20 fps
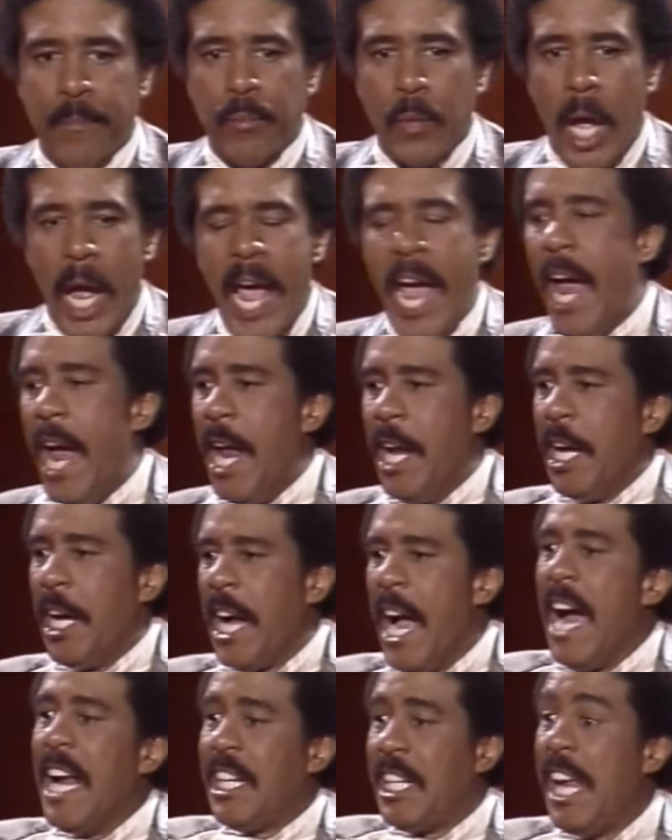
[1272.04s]
And they
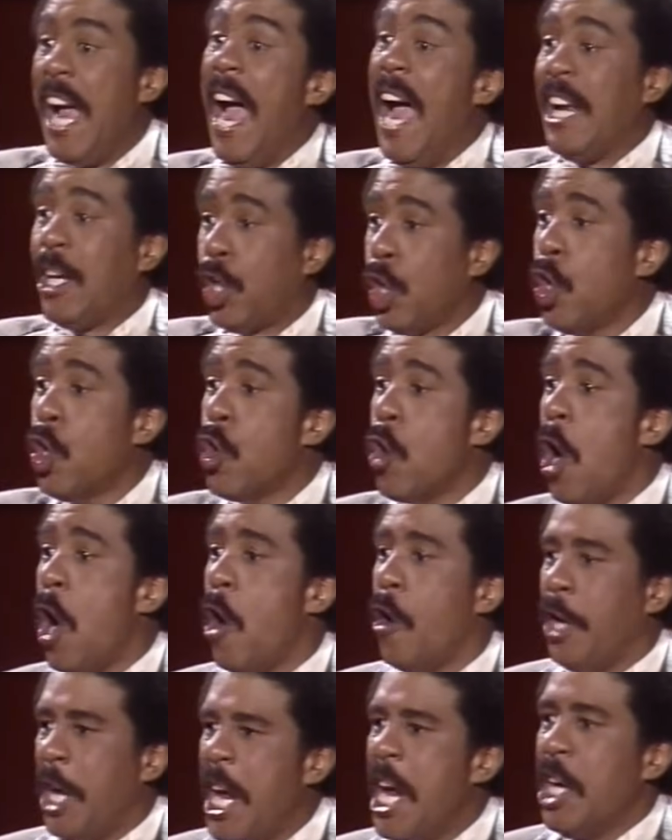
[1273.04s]
got tattoo
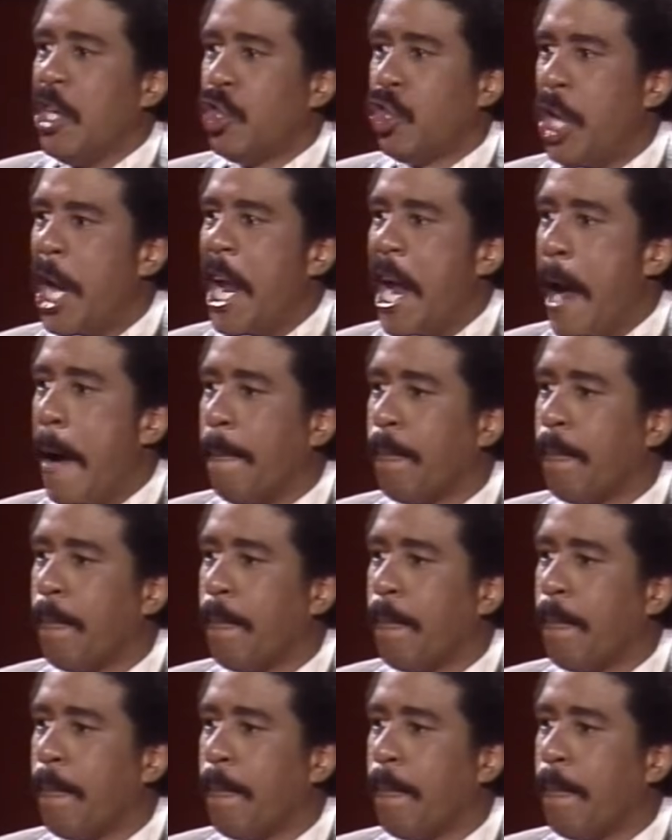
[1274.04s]
on each titty.